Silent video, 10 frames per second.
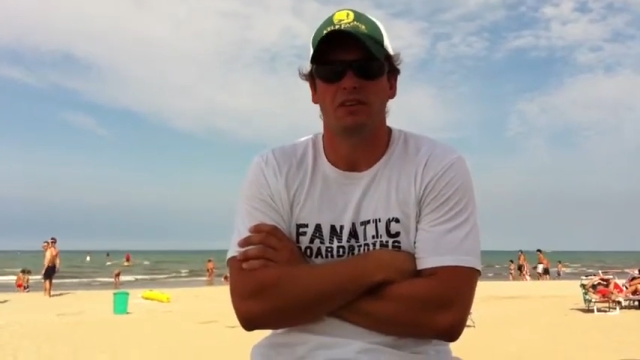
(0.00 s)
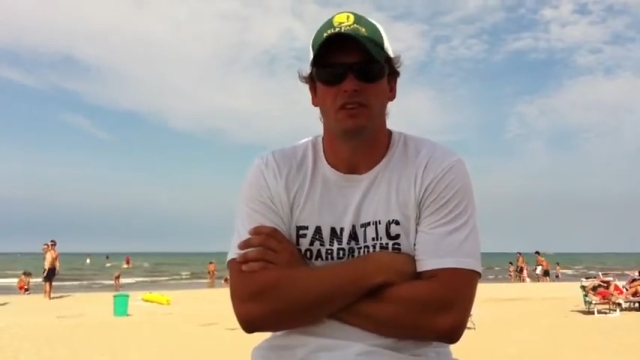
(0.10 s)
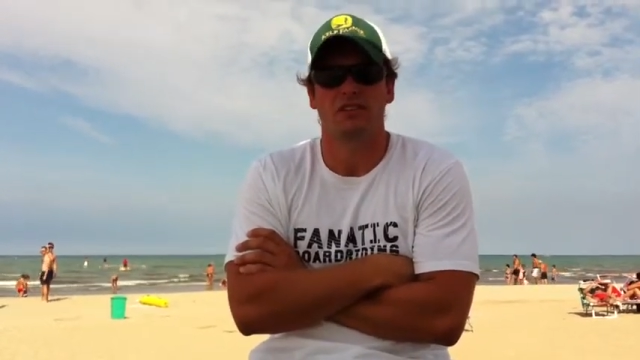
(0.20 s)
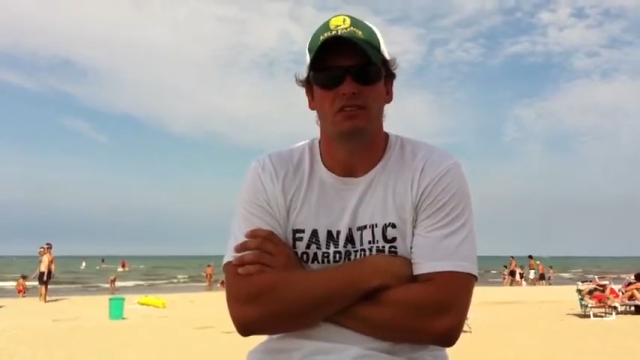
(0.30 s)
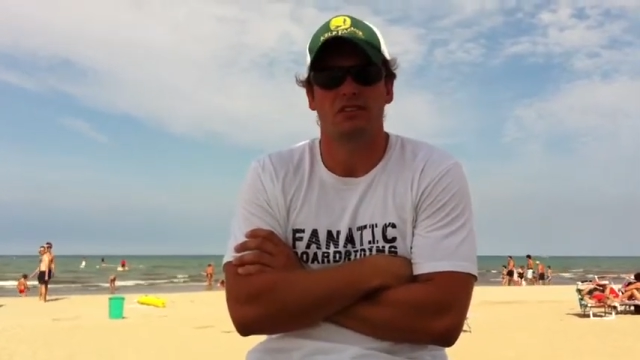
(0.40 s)

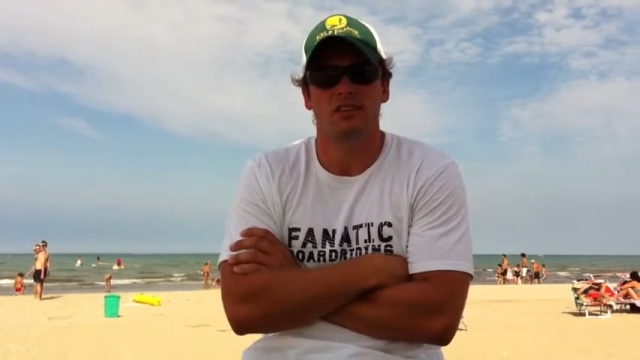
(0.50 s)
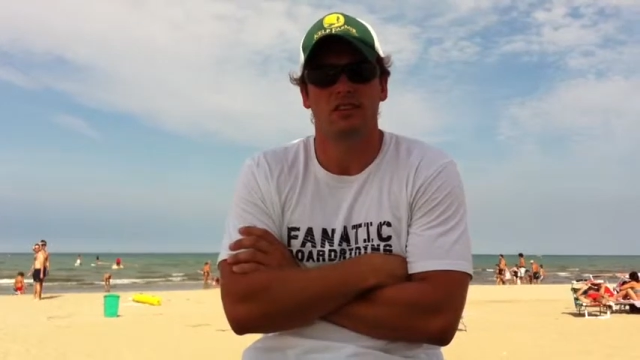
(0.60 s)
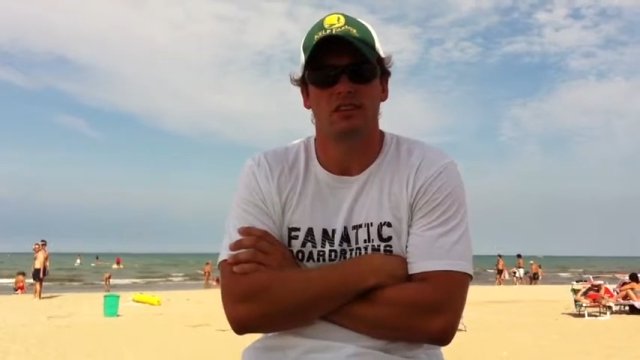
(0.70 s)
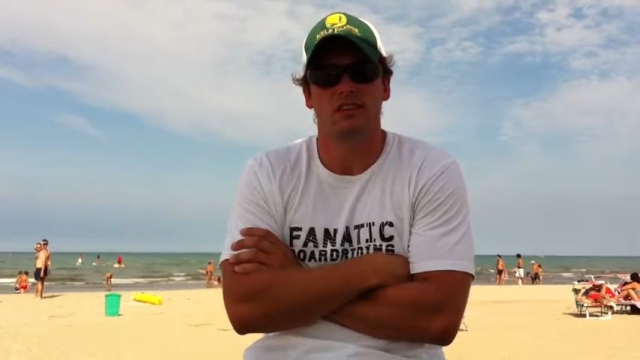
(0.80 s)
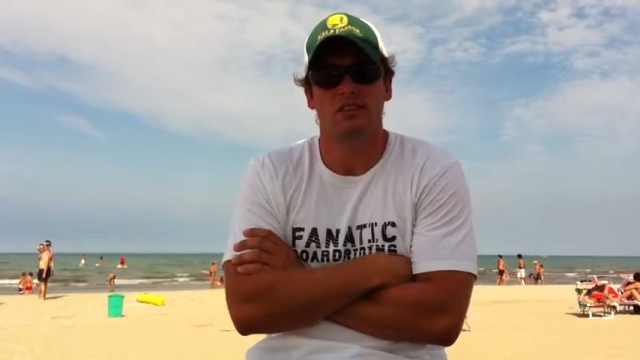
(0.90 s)
That's
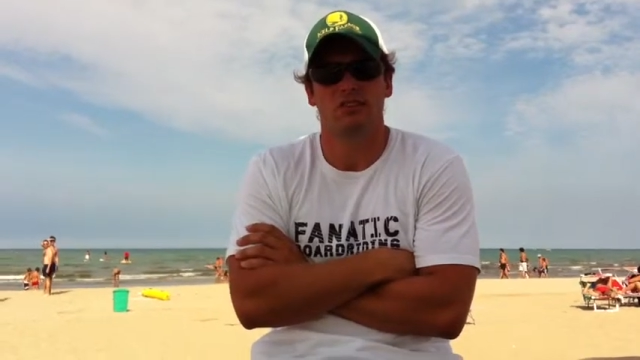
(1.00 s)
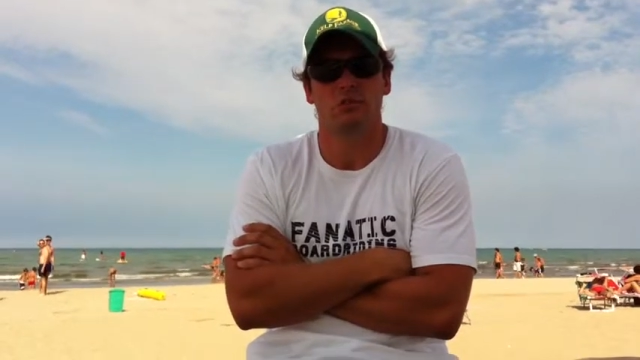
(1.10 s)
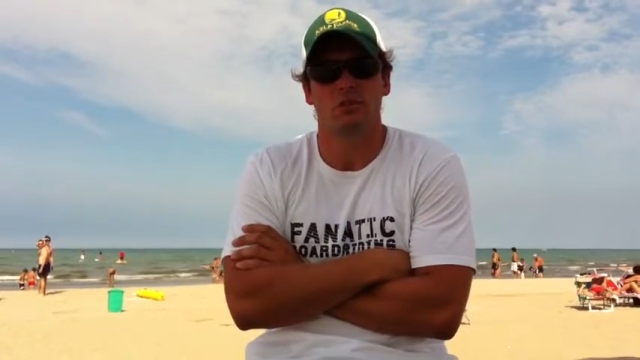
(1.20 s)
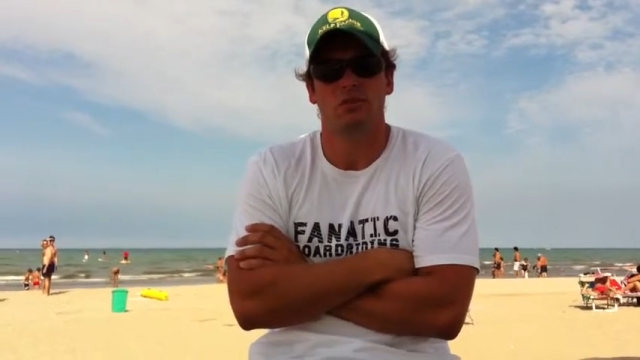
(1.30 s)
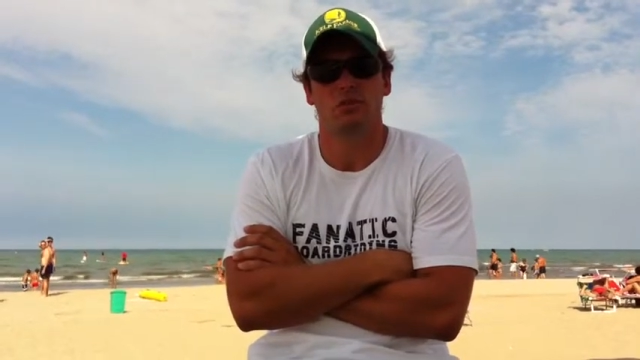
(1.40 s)

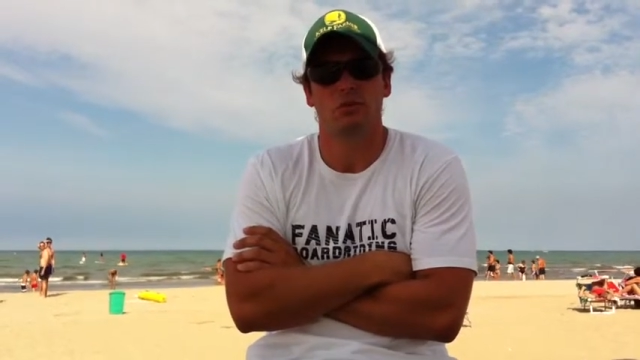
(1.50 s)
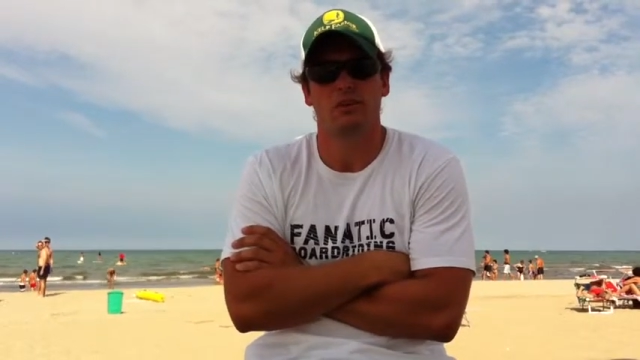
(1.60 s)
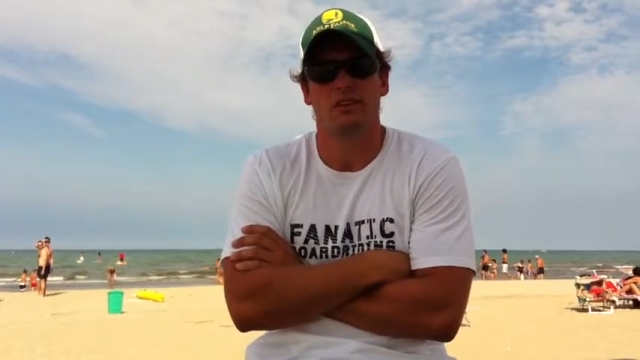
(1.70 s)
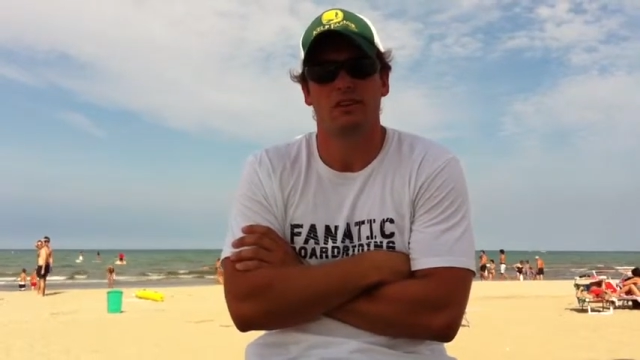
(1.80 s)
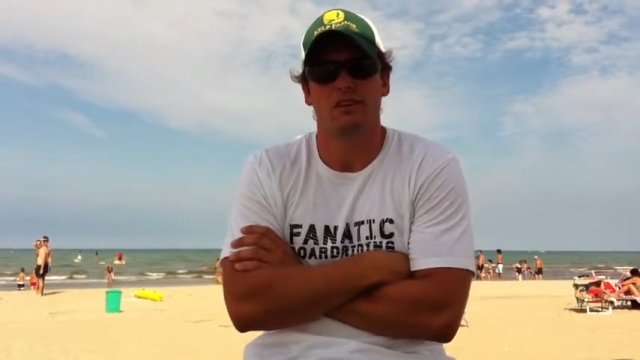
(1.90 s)
the most that we
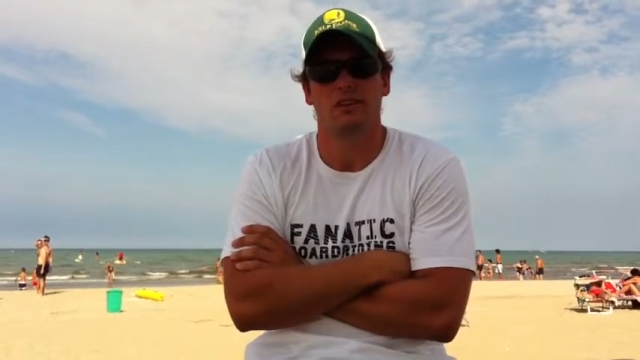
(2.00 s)
did.